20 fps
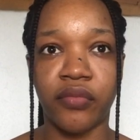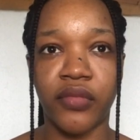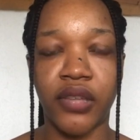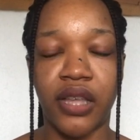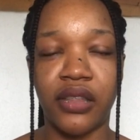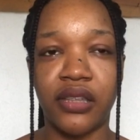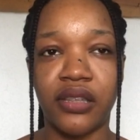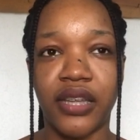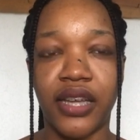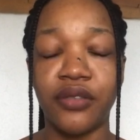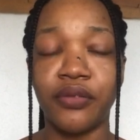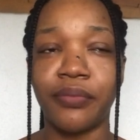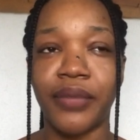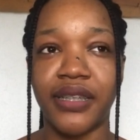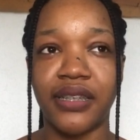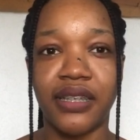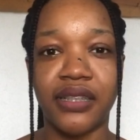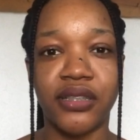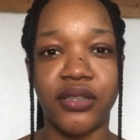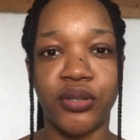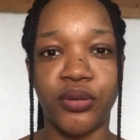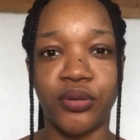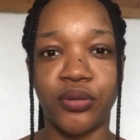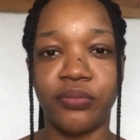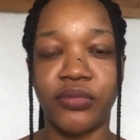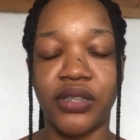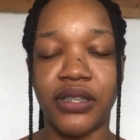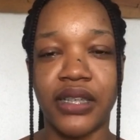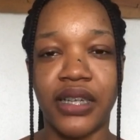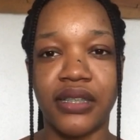i think that's what my dentist told
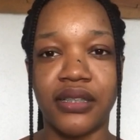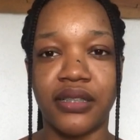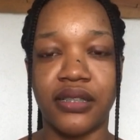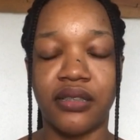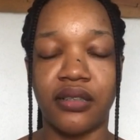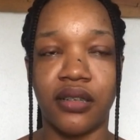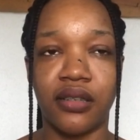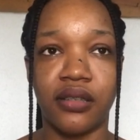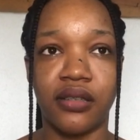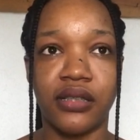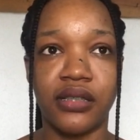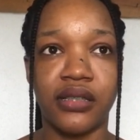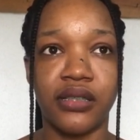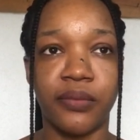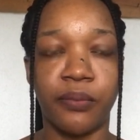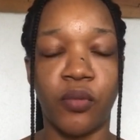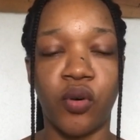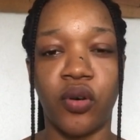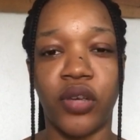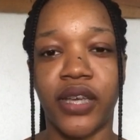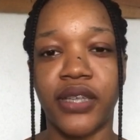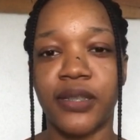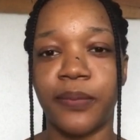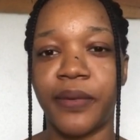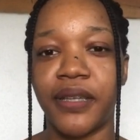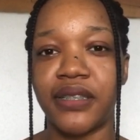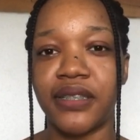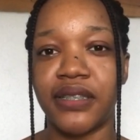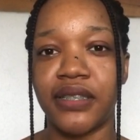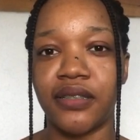me he said it's it's more
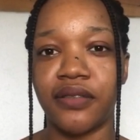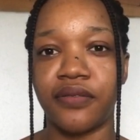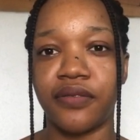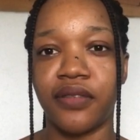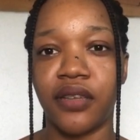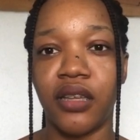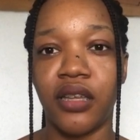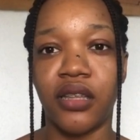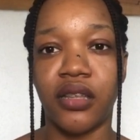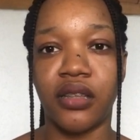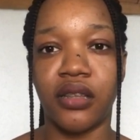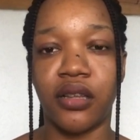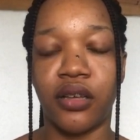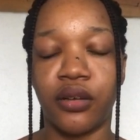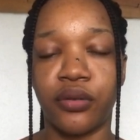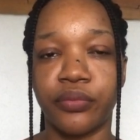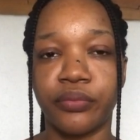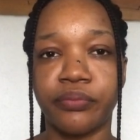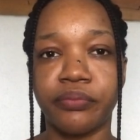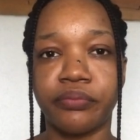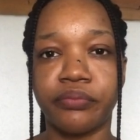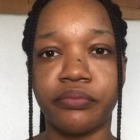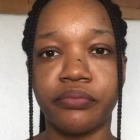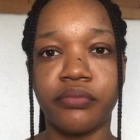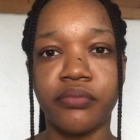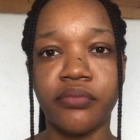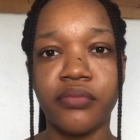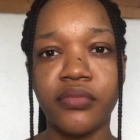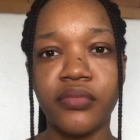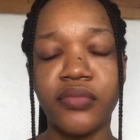expensive now
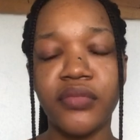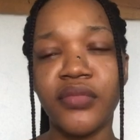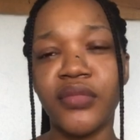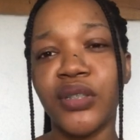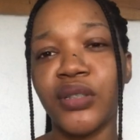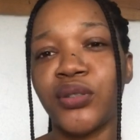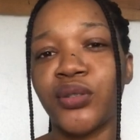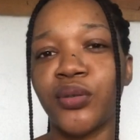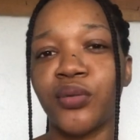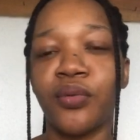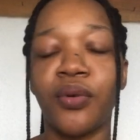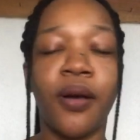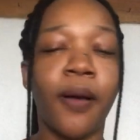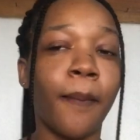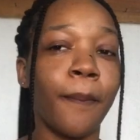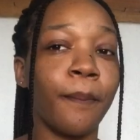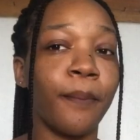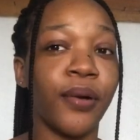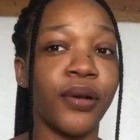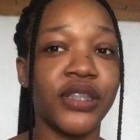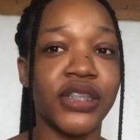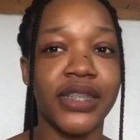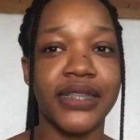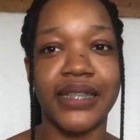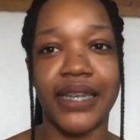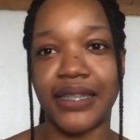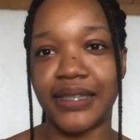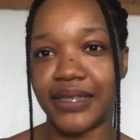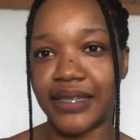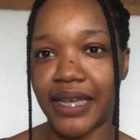so budget
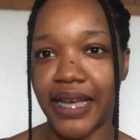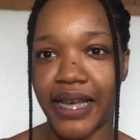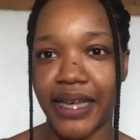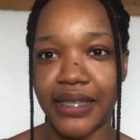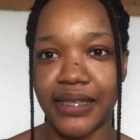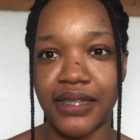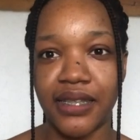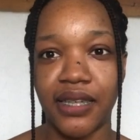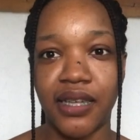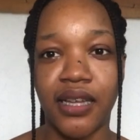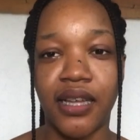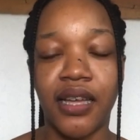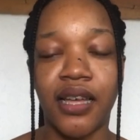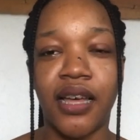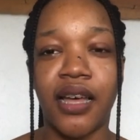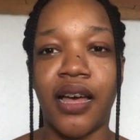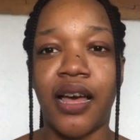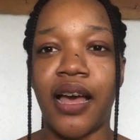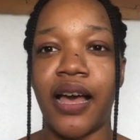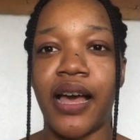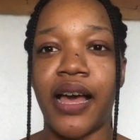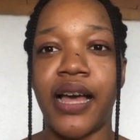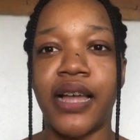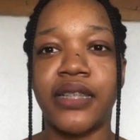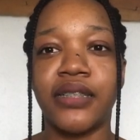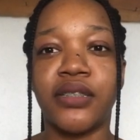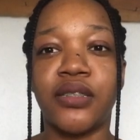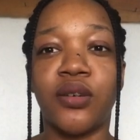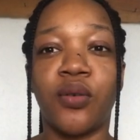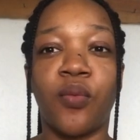aside
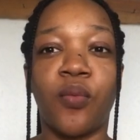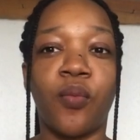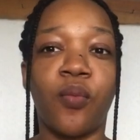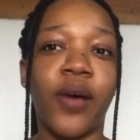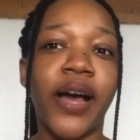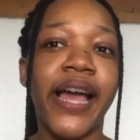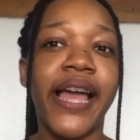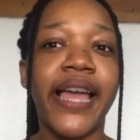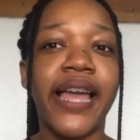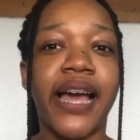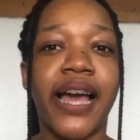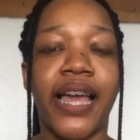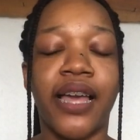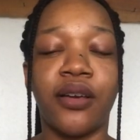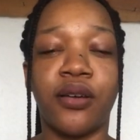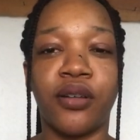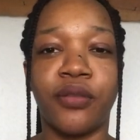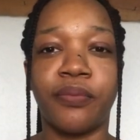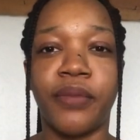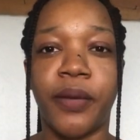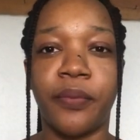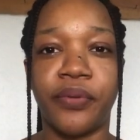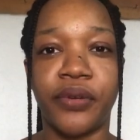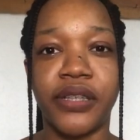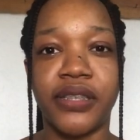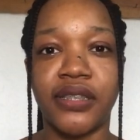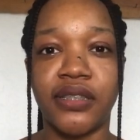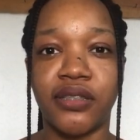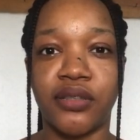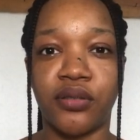and why i got my
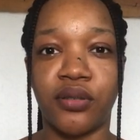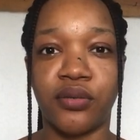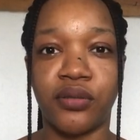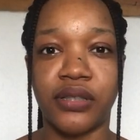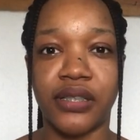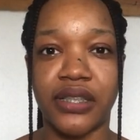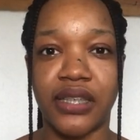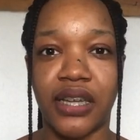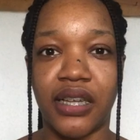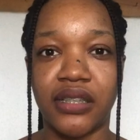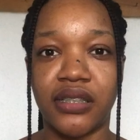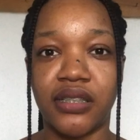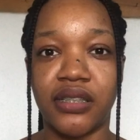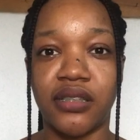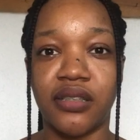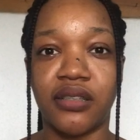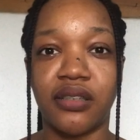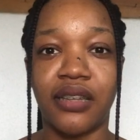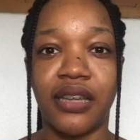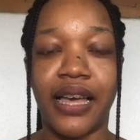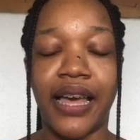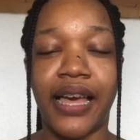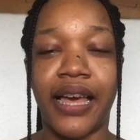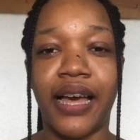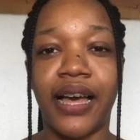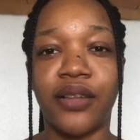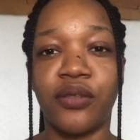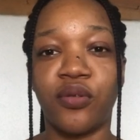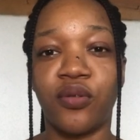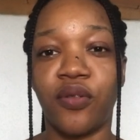braces done is that i
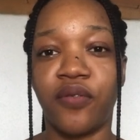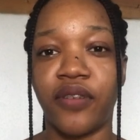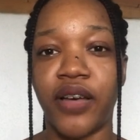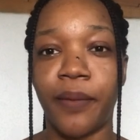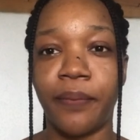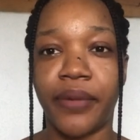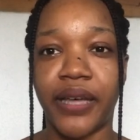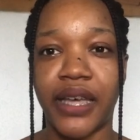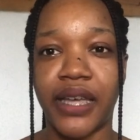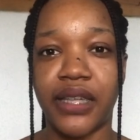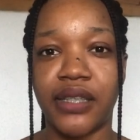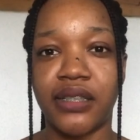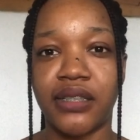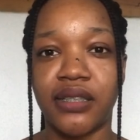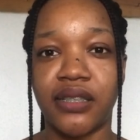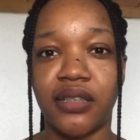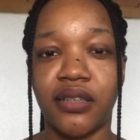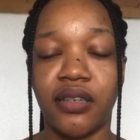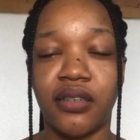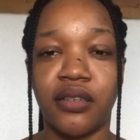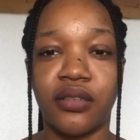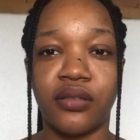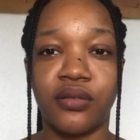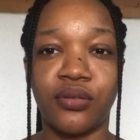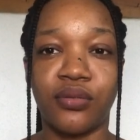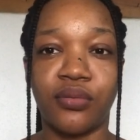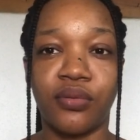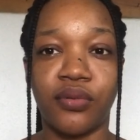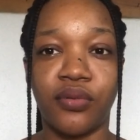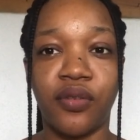had overbite
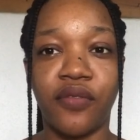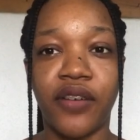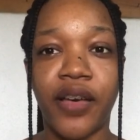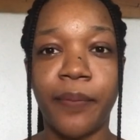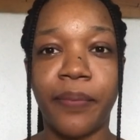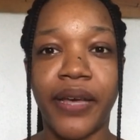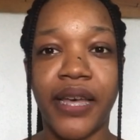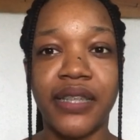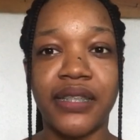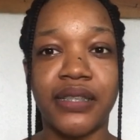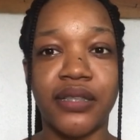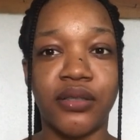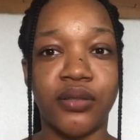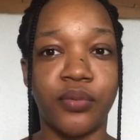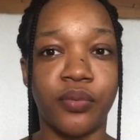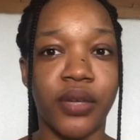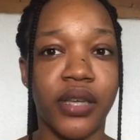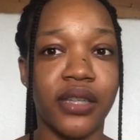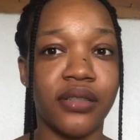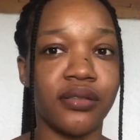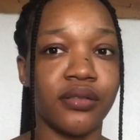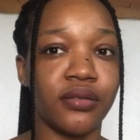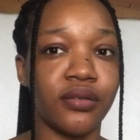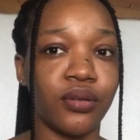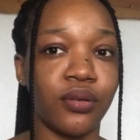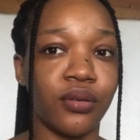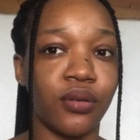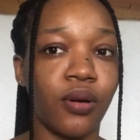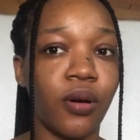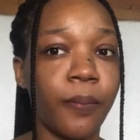so overbite is when
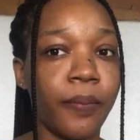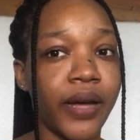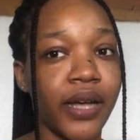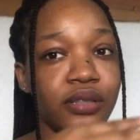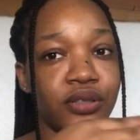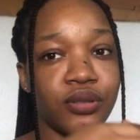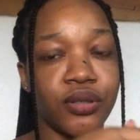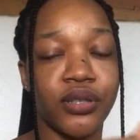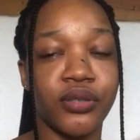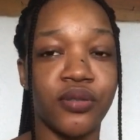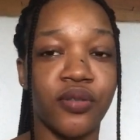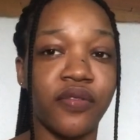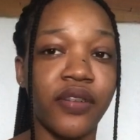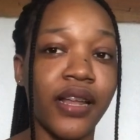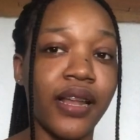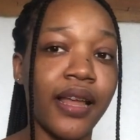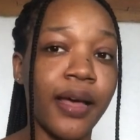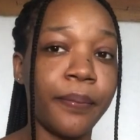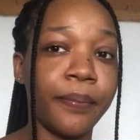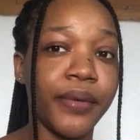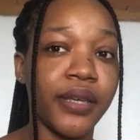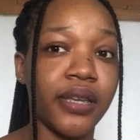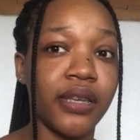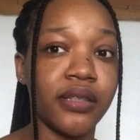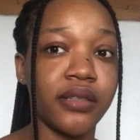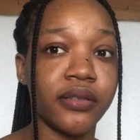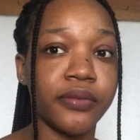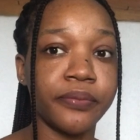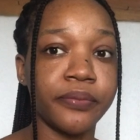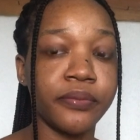your upper jaw is
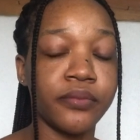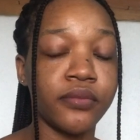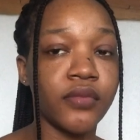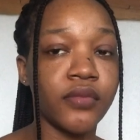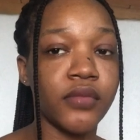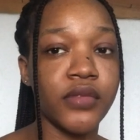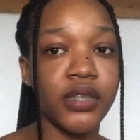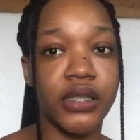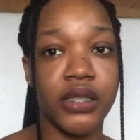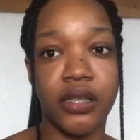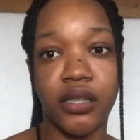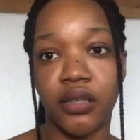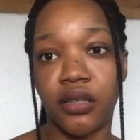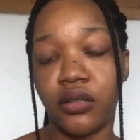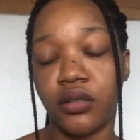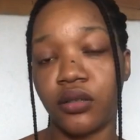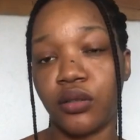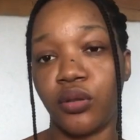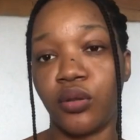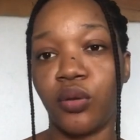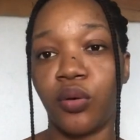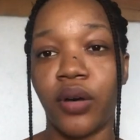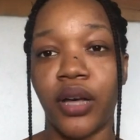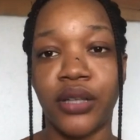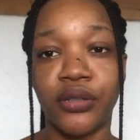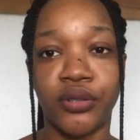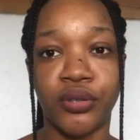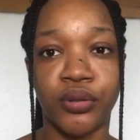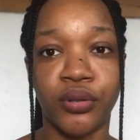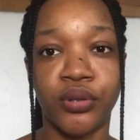overlapping the lower
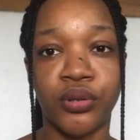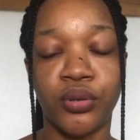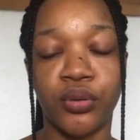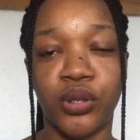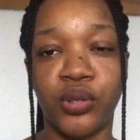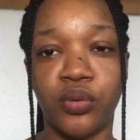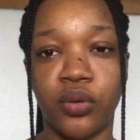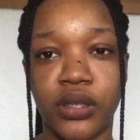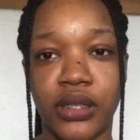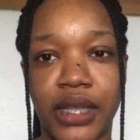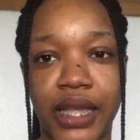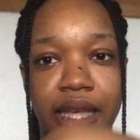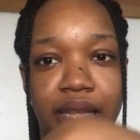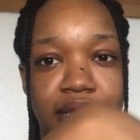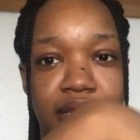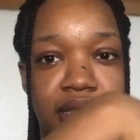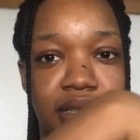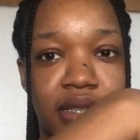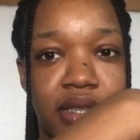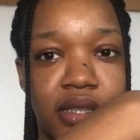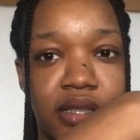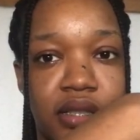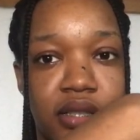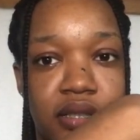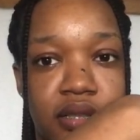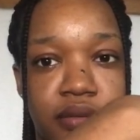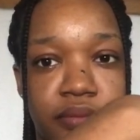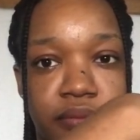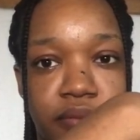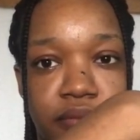jaw so it was like this